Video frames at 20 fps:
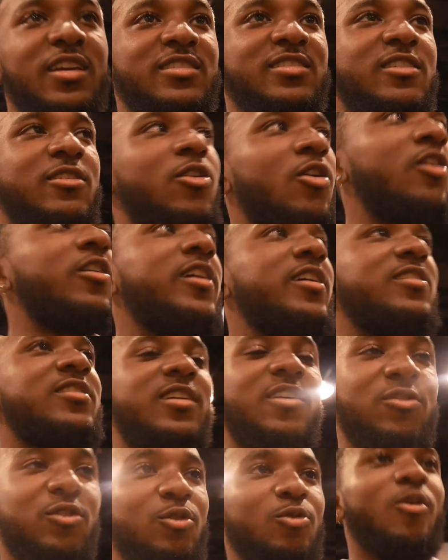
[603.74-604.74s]
is in
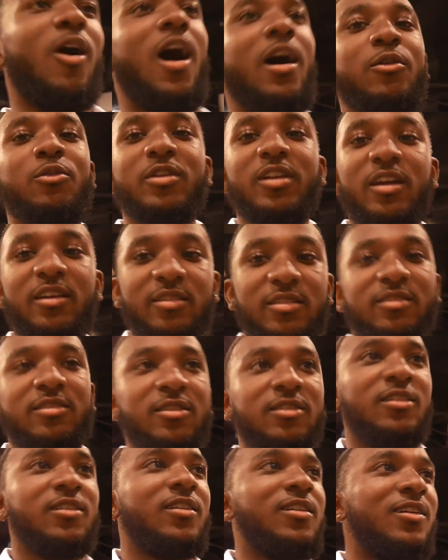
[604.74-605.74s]
August. If you rock with us,
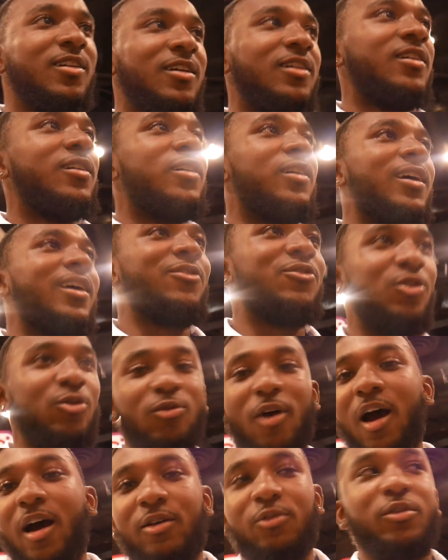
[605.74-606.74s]
if
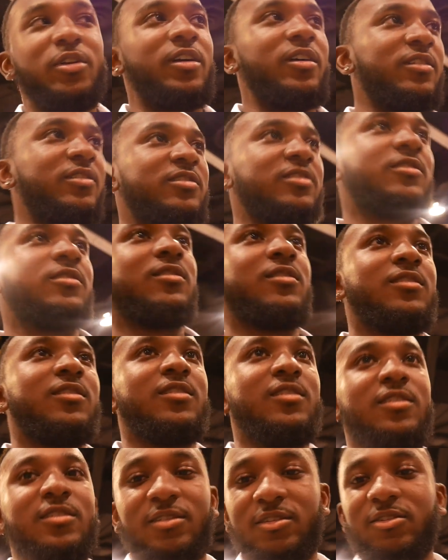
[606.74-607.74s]
you rock with us,
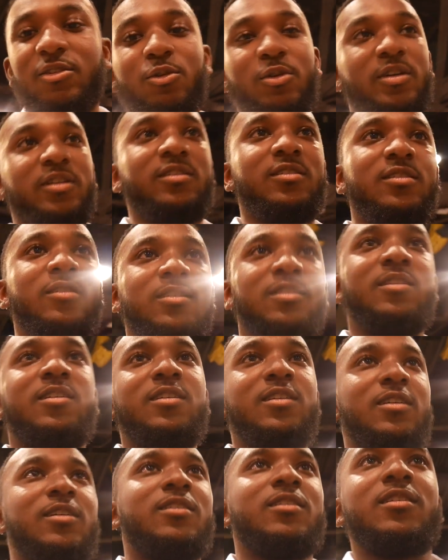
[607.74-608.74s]
do it.
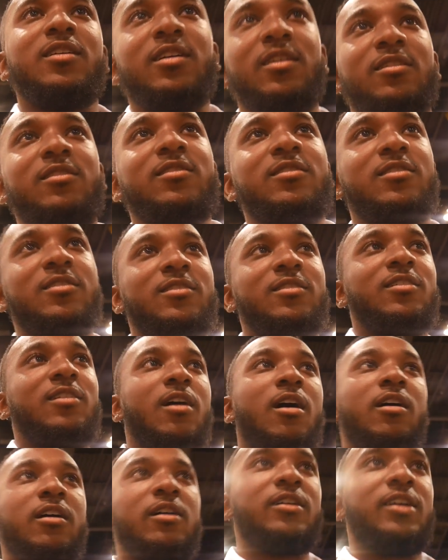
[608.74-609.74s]
For
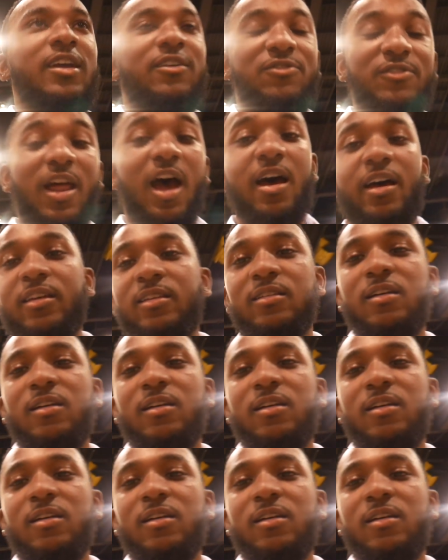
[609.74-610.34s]
real. If not,